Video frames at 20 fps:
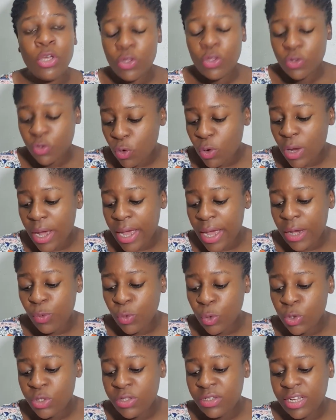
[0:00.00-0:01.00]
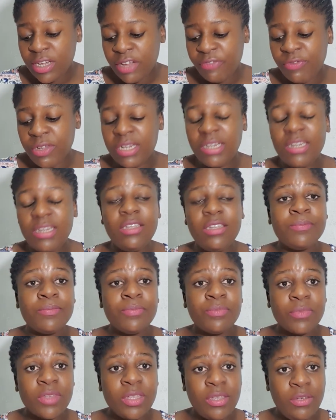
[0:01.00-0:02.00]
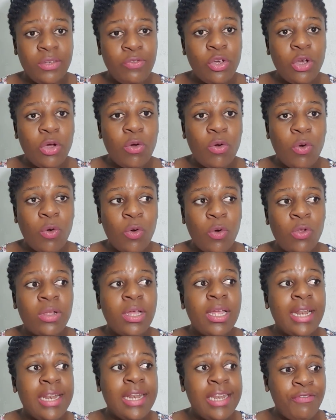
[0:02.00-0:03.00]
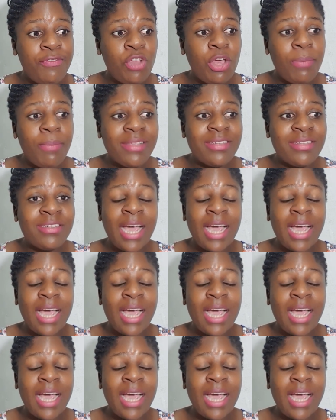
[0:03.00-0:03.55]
So I will definitely give you a call, leave you a message.